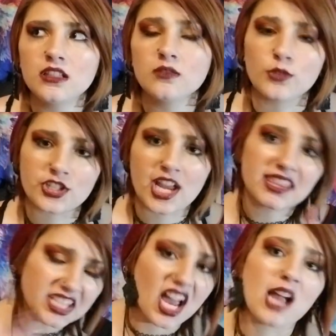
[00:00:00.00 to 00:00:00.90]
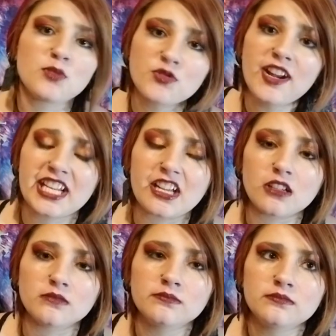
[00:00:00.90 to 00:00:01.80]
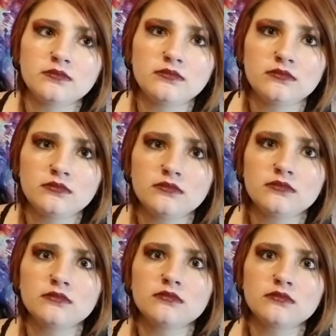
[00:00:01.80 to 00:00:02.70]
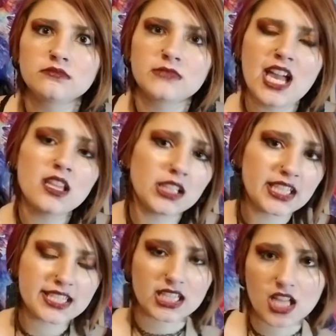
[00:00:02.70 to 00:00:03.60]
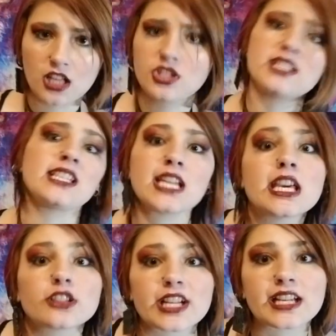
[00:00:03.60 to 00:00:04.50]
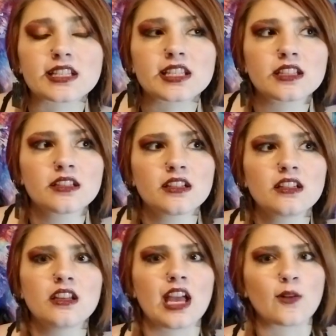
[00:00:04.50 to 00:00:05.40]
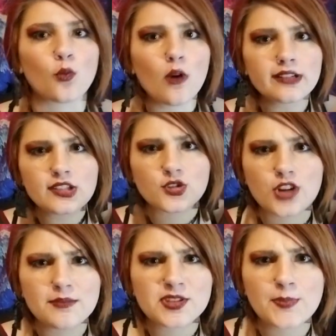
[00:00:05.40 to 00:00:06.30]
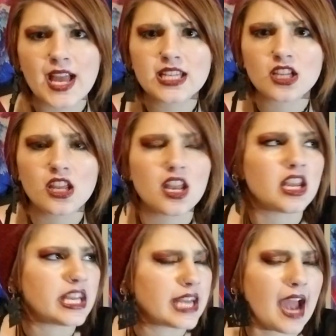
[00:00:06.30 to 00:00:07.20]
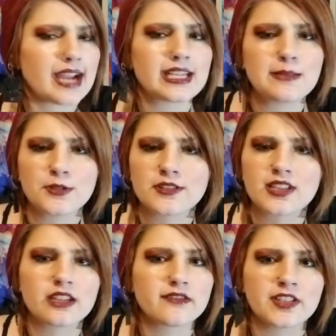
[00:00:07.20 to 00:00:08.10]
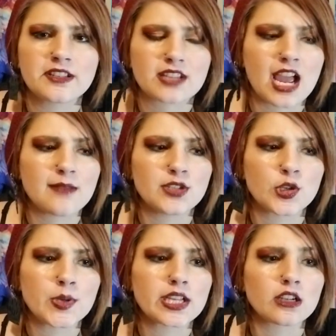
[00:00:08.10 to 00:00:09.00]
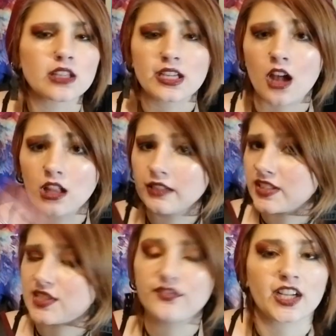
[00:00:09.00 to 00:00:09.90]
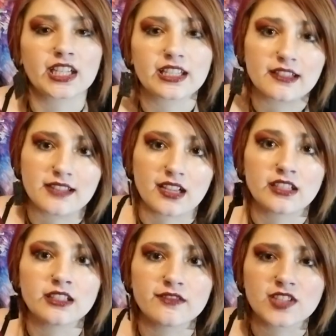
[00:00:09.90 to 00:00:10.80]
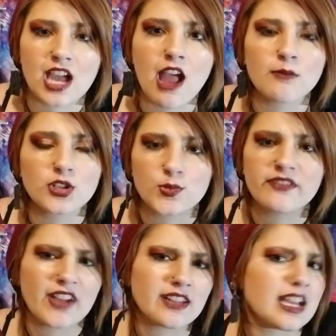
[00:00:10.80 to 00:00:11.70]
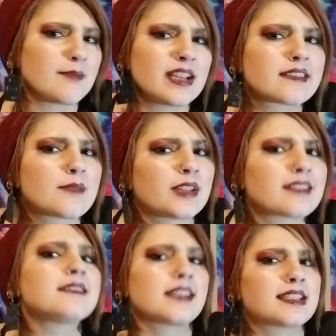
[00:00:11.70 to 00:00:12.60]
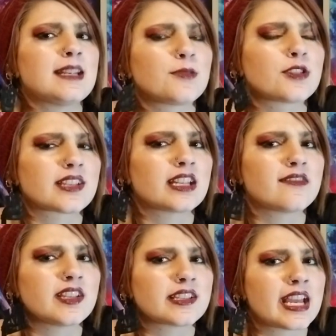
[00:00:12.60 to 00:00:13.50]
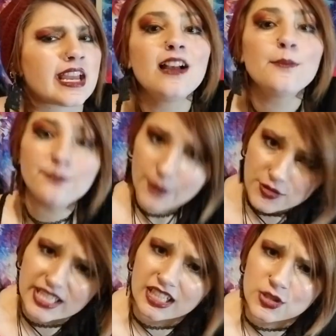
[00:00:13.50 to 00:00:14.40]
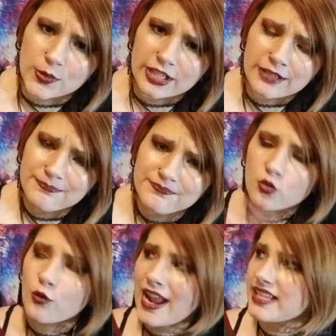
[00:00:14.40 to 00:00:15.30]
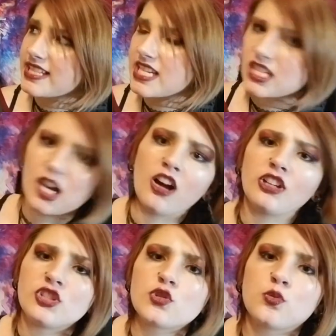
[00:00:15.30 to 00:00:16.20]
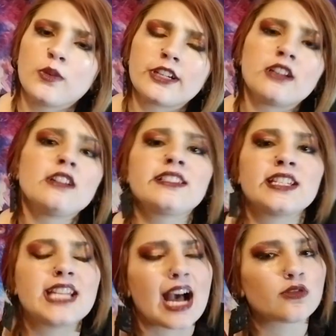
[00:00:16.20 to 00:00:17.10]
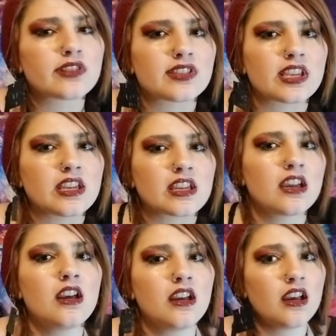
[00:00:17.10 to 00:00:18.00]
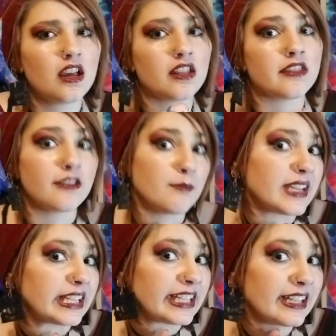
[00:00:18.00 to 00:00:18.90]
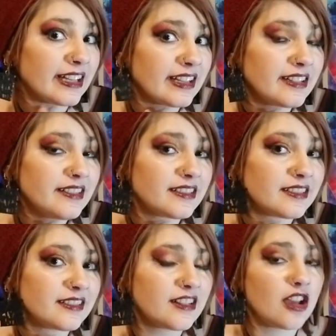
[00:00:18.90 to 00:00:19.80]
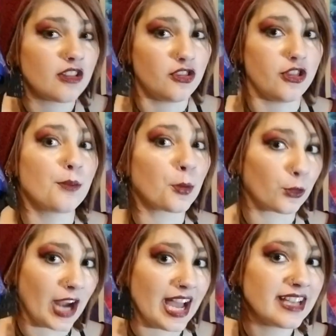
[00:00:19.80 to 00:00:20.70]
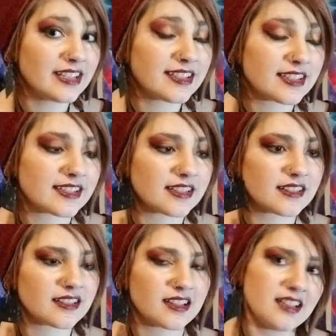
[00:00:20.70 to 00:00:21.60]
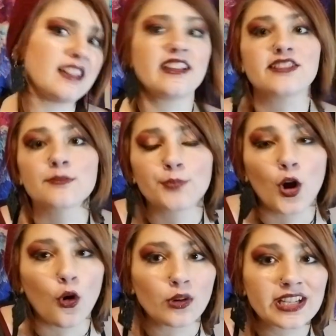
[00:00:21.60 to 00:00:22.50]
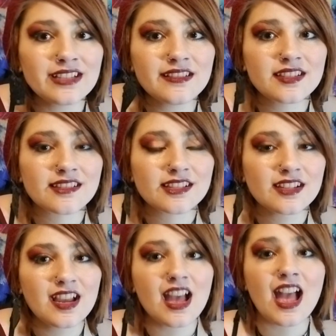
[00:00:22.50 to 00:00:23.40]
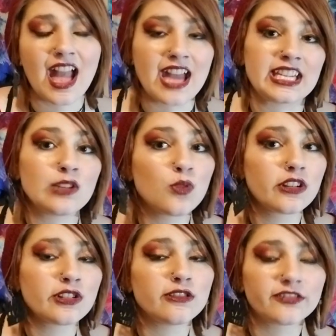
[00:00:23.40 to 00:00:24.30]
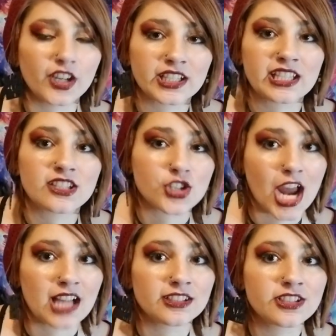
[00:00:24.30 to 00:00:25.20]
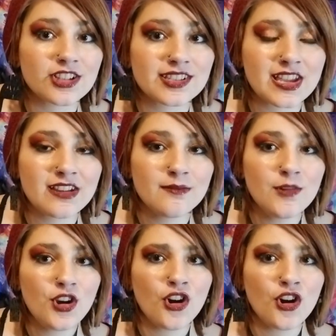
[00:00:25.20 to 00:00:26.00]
which at the time was radio. Now the latest technology is the internet. And what does Trump spend 90% of his time doing, or like all of his fucking executive time, which we found out makes up like 60% of his day? Posting on Twitter, ranting on Twitter, denouncing the media, the press, his opponents, anyone who fucking challenges him